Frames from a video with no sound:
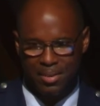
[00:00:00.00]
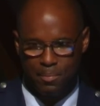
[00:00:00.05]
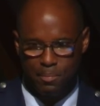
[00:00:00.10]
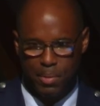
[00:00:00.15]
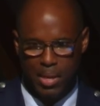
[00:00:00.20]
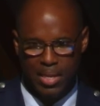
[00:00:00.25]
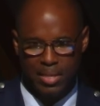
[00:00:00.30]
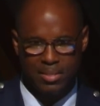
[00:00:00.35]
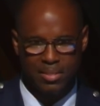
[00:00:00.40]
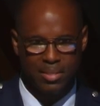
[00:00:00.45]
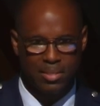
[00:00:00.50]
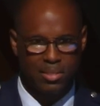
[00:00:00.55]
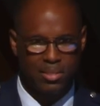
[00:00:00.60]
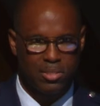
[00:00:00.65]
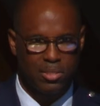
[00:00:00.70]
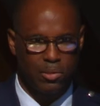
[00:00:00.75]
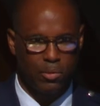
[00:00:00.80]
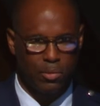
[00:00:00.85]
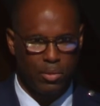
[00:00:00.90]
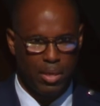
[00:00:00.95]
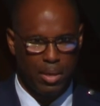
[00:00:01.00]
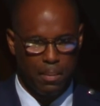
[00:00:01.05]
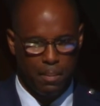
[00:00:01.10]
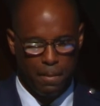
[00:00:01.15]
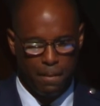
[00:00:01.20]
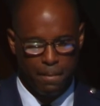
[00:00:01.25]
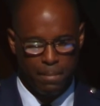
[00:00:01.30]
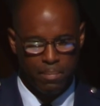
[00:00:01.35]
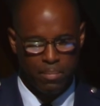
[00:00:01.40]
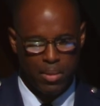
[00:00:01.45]
basis to them,
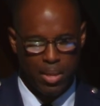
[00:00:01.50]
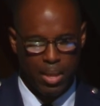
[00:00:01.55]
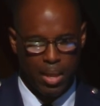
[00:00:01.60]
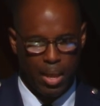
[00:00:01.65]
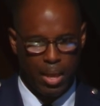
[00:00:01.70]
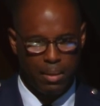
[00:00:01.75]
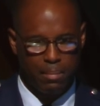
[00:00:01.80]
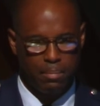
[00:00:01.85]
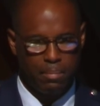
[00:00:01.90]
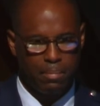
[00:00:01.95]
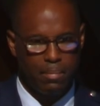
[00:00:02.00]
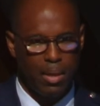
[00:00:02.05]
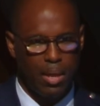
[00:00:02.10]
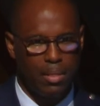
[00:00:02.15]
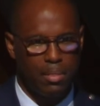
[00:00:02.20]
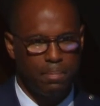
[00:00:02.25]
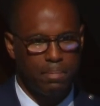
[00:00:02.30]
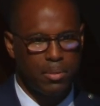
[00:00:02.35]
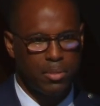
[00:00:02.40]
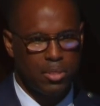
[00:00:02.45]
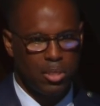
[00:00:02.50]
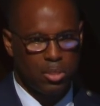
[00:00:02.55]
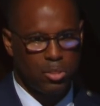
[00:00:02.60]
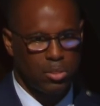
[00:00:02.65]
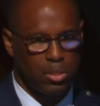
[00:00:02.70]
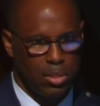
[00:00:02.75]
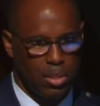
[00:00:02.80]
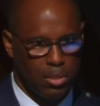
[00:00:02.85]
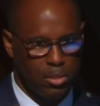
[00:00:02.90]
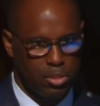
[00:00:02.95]
and
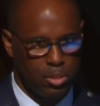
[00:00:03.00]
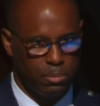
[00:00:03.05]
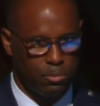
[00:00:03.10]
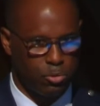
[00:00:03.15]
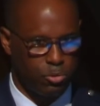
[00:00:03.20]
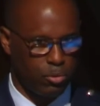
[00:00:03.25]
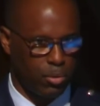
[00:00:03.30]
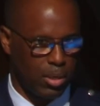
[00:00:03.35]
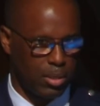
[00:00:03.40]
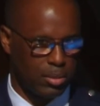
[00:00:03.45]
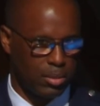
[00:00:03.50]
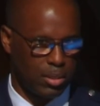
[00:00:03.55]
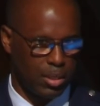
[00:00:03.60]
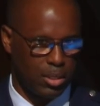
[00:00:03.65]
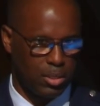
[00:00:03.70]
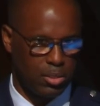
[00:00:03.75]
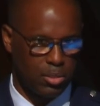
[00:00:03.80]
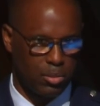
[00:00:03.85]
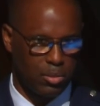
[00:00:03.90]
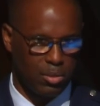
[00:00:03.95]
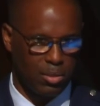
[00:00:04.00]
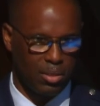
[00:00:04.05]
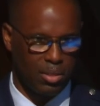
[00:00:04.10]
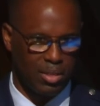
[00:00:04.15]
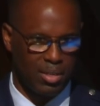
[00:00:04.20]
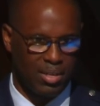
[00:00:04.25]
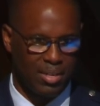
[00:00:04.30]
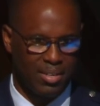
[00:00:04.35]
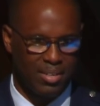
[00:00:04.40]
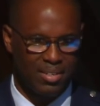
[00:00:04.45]
potentially there's some
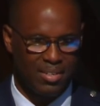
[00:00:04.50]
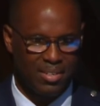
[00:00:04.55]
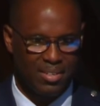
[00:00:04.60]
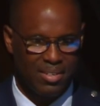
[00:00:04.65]
translational